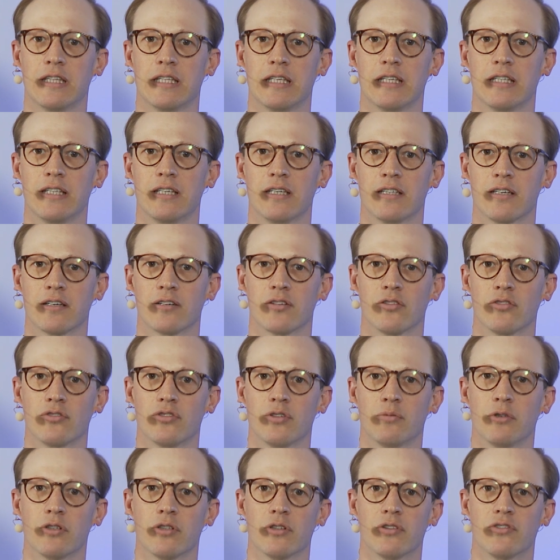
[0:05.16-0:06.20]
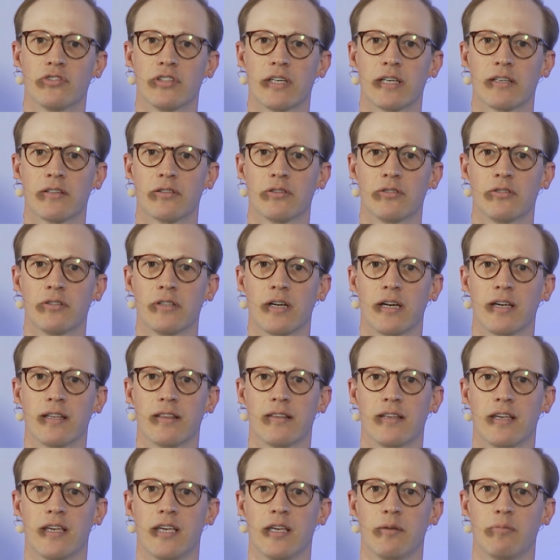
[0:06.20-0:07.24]
the consumer goods sector
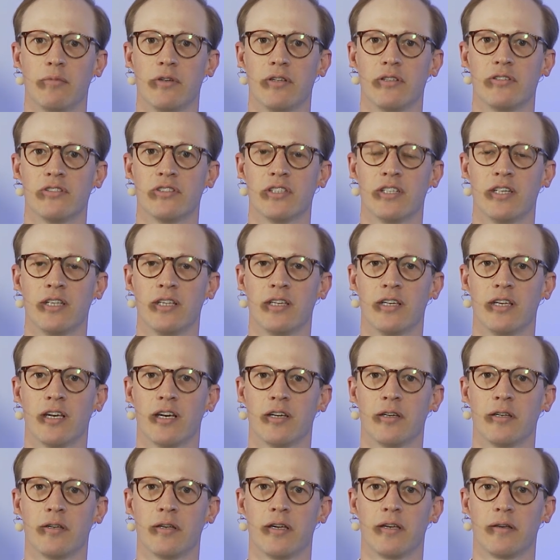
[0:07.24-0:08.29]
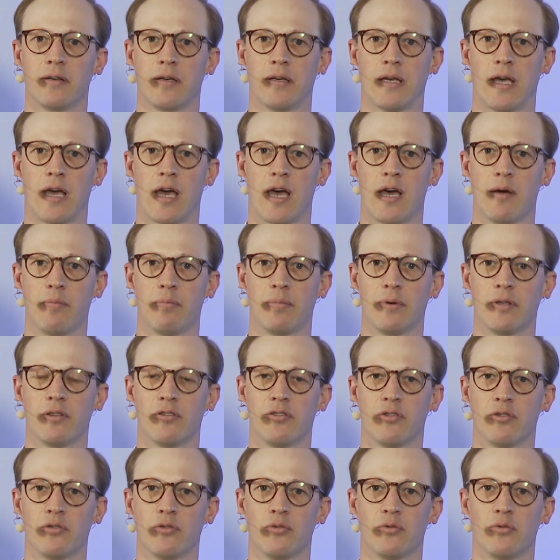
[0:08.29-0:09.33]
at ABG. I'm happy
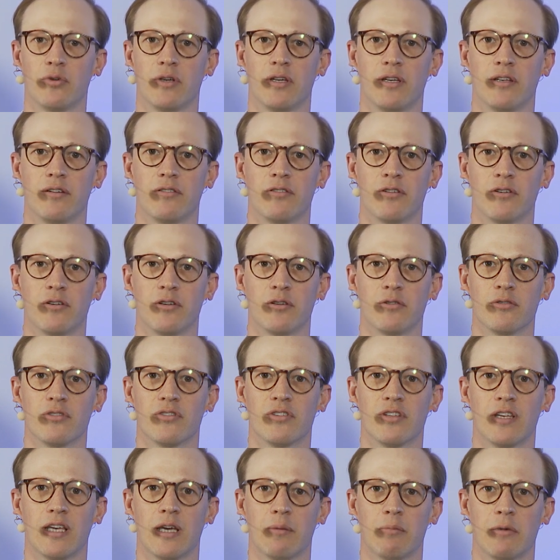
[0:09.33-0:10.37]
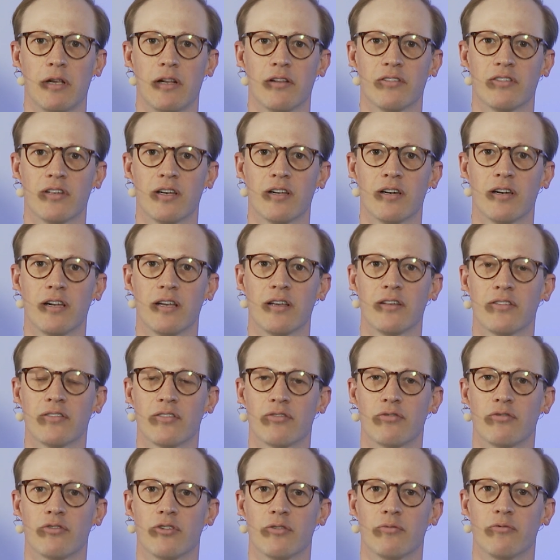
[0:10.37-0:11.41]
to introduce Emil Sannes
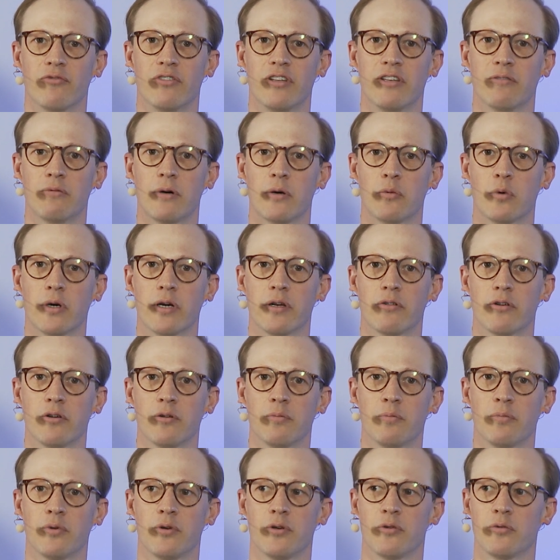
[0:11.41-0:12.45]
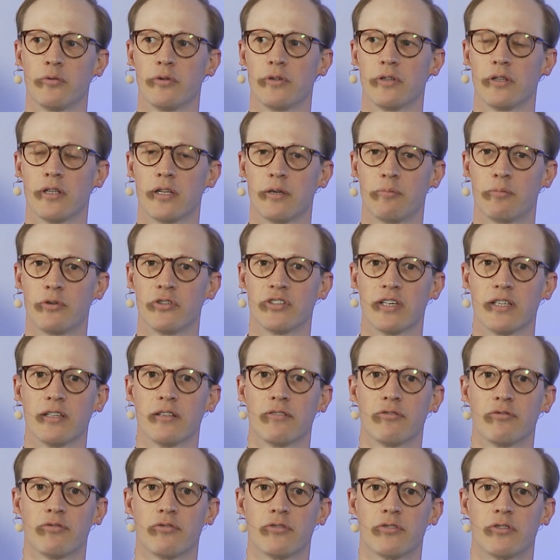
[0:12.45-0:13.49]
from Viva One Group, who will
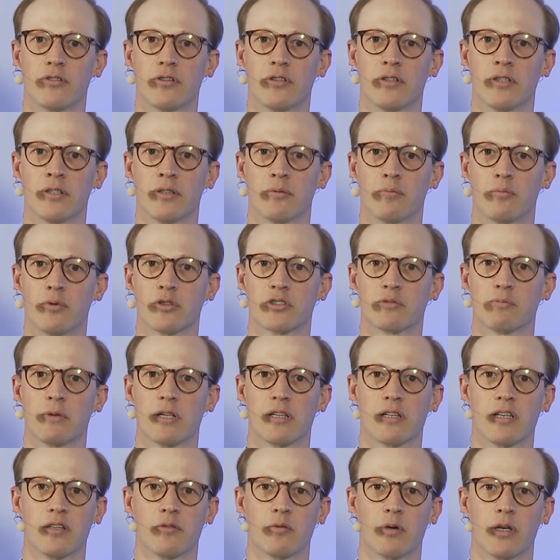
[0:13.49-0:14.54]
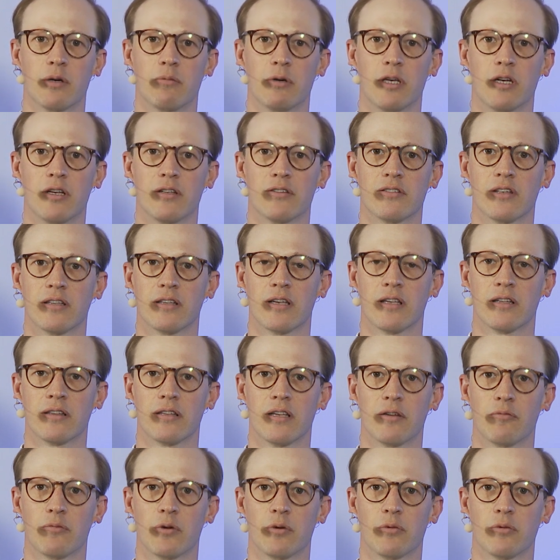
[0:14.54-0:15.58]
present for approximately 20 minutes and
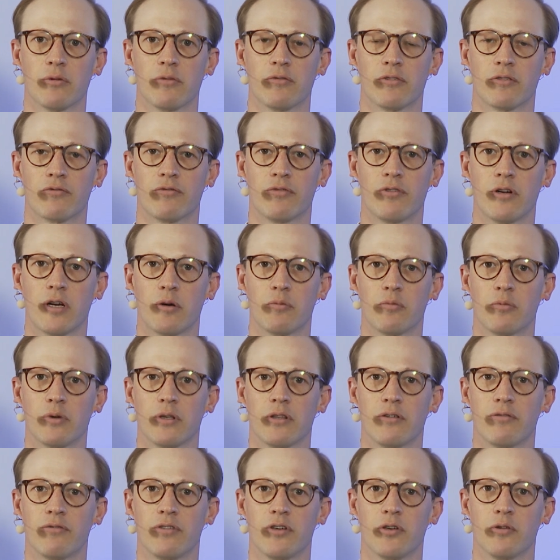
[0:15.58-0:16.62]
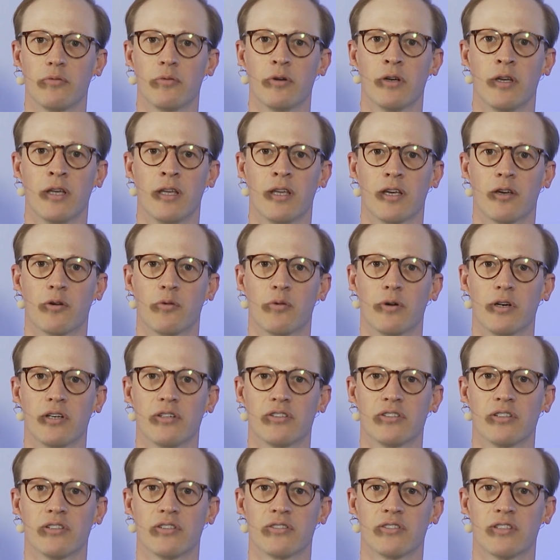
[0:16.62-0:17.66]
then we will follow up with a few
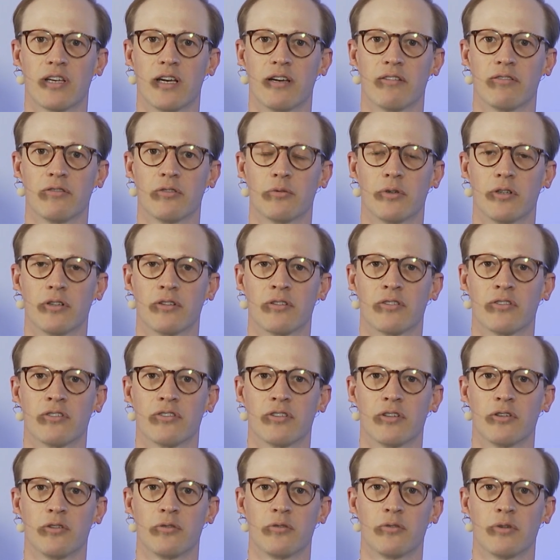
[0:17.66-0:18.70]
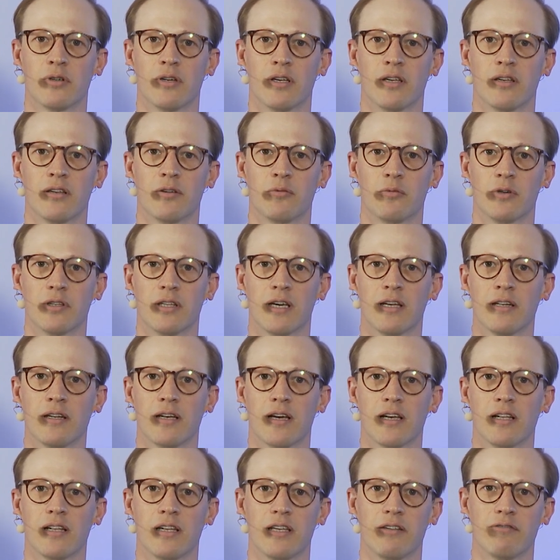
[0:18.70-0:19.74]
questions afterwards. So with that,
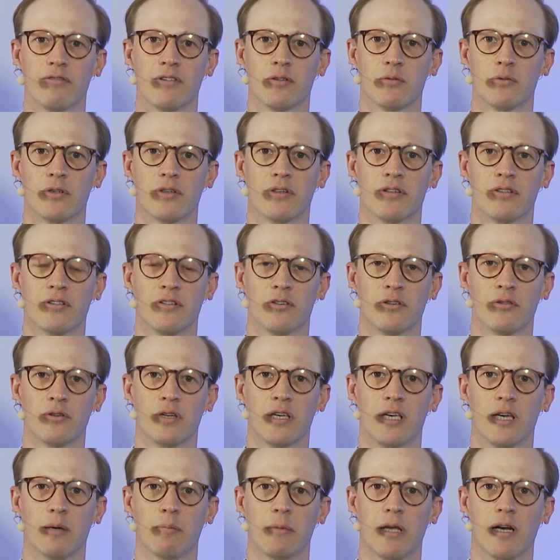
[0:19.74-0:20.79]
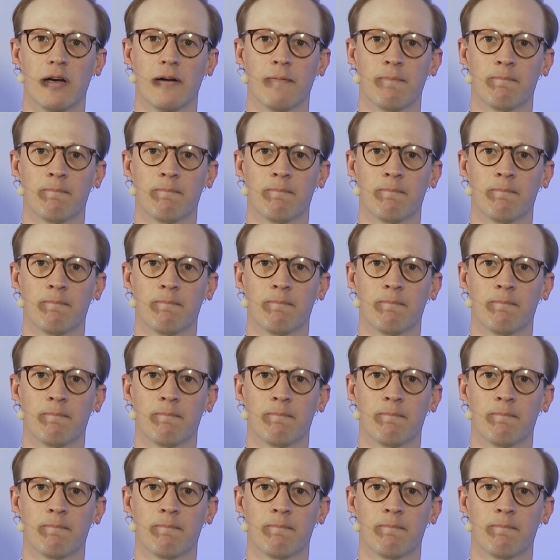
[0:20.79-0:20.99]
I leave the word to Emil.